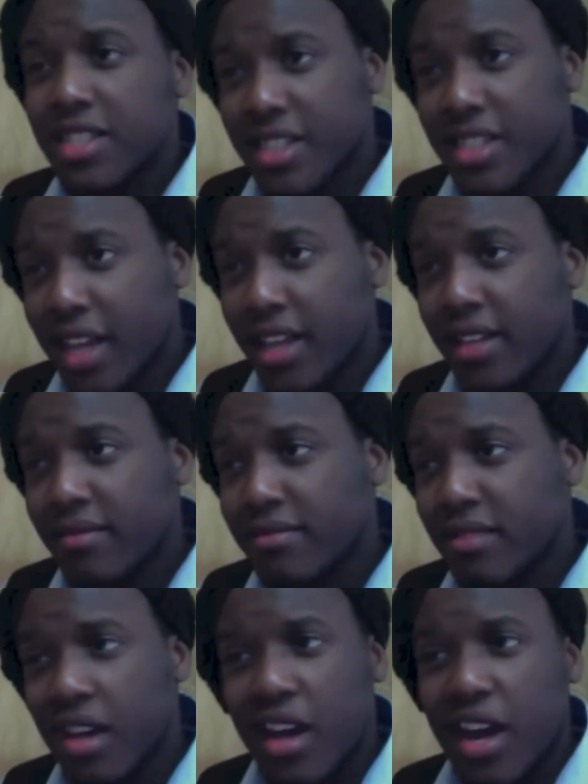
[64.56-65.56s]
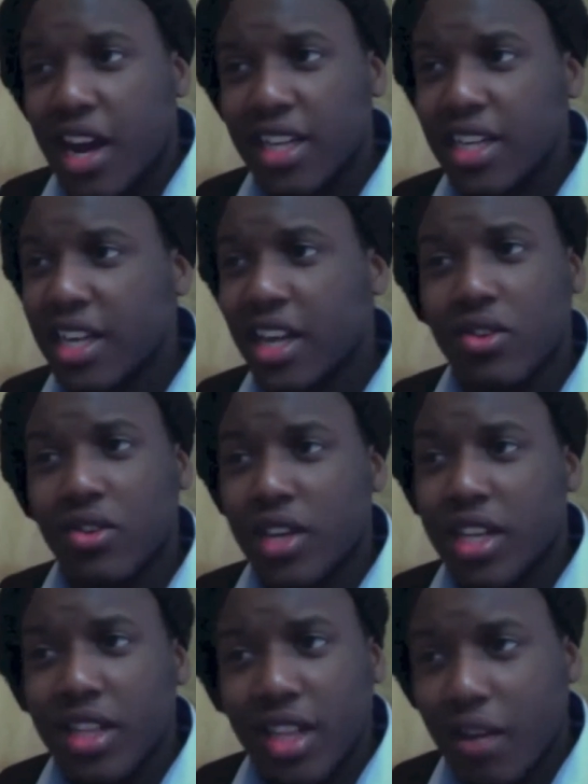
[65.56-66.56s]
stated, I did not know
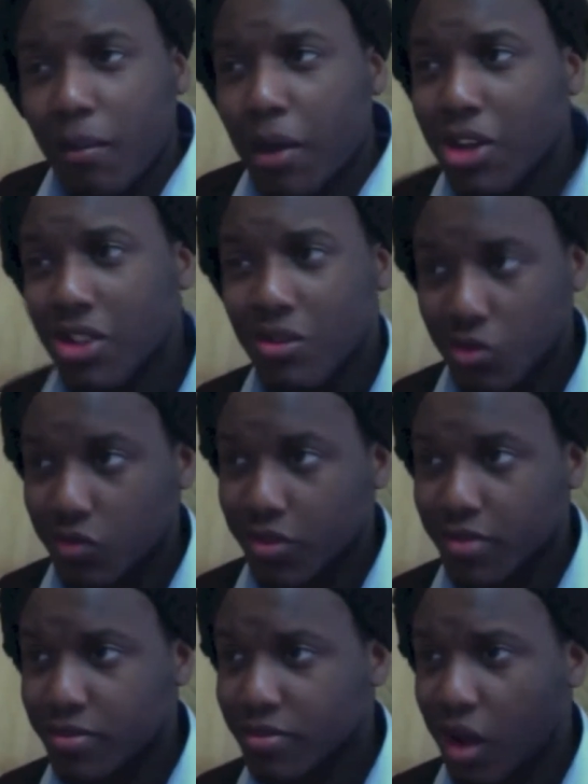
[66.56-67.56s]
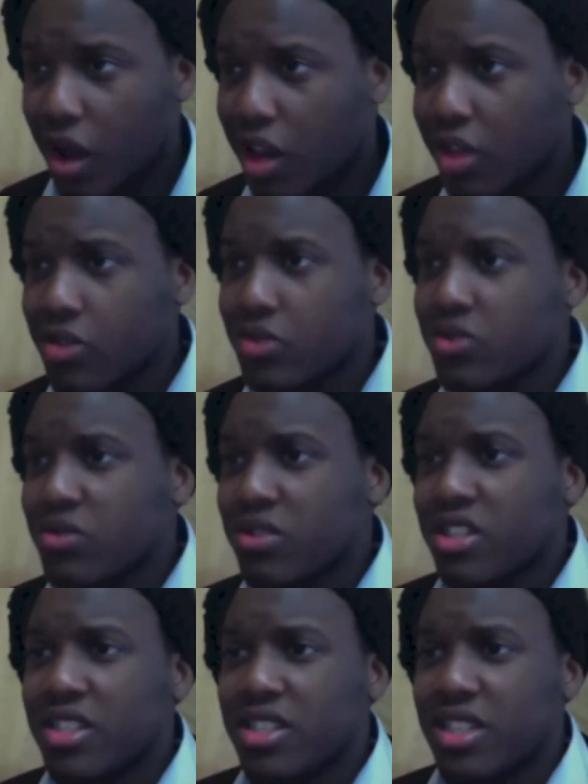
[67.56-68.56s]
anything about the movie. All I knew
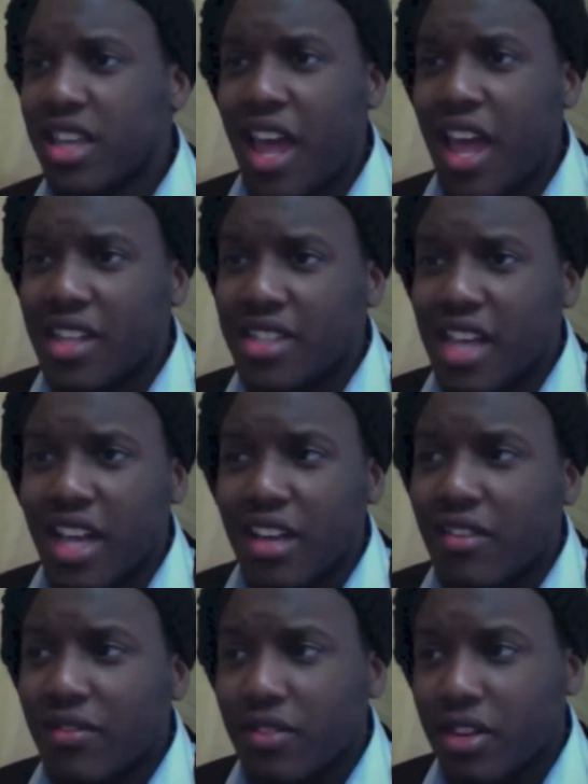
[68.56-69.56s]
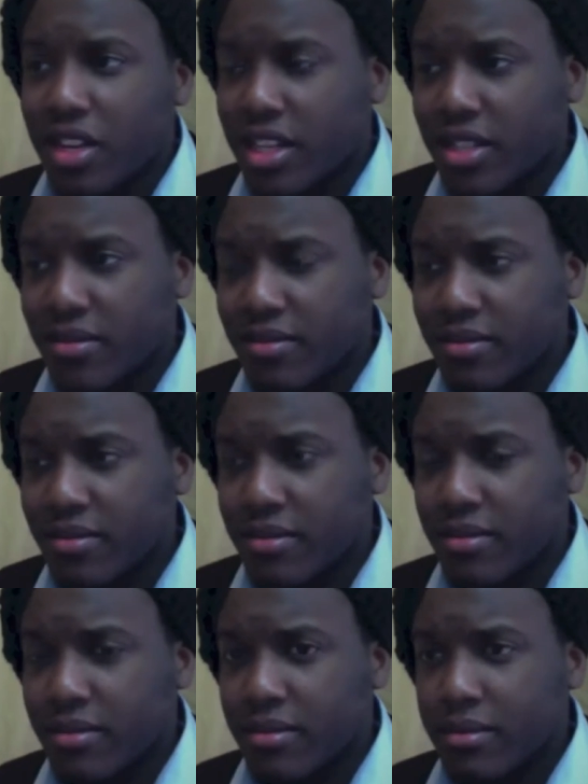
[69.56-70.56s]
was it had Zac Efron in it. Were you
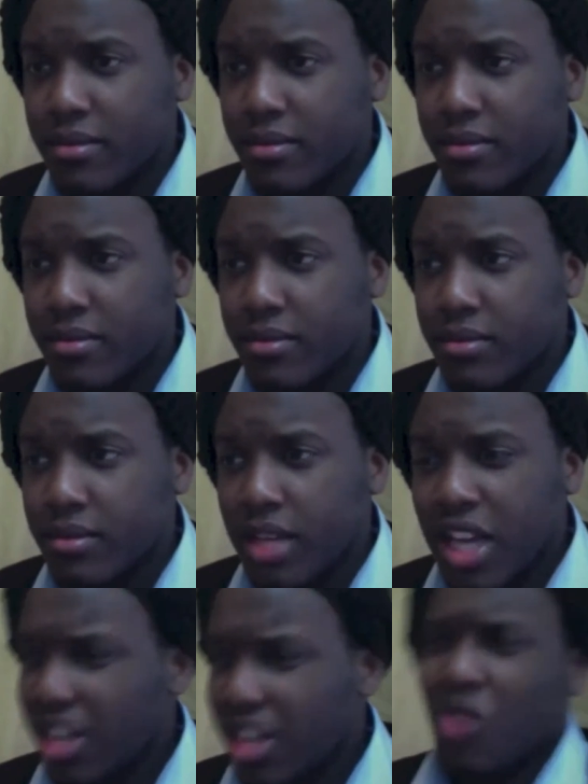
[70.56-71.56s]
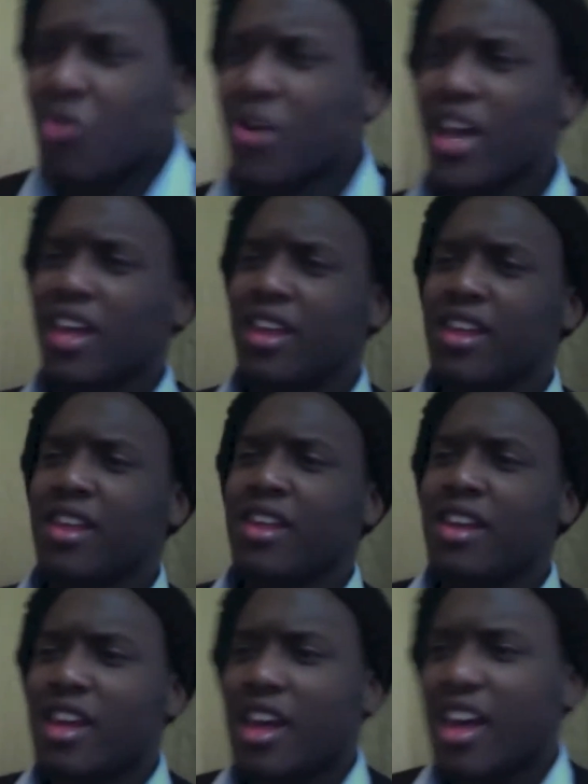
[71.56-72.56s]
jealous of Zac Efron? No way!
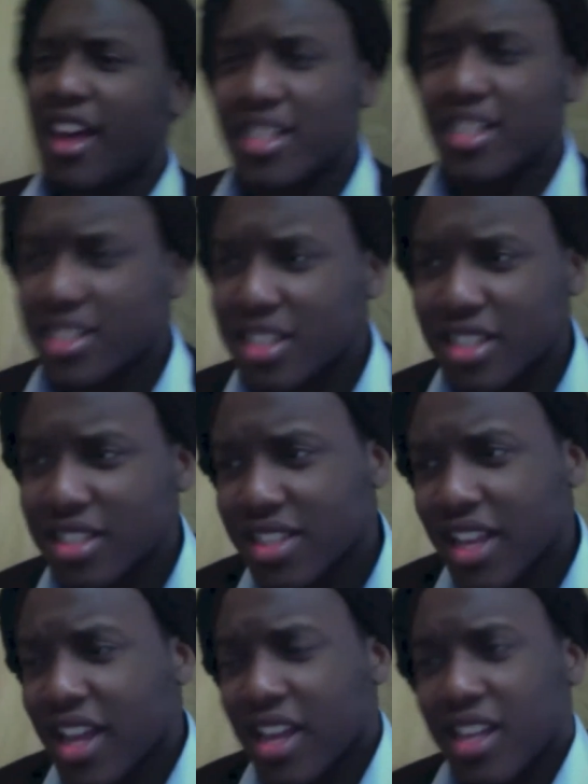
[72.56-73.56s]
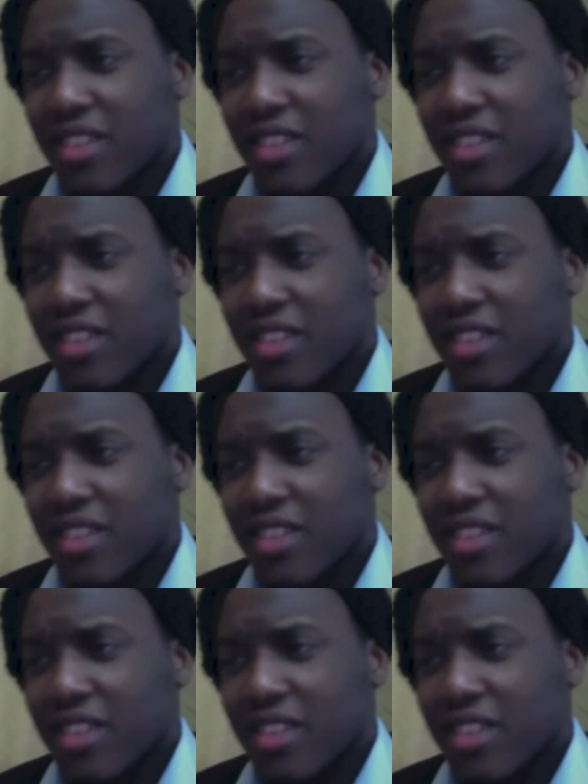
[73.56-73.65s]
I just couldn't stand his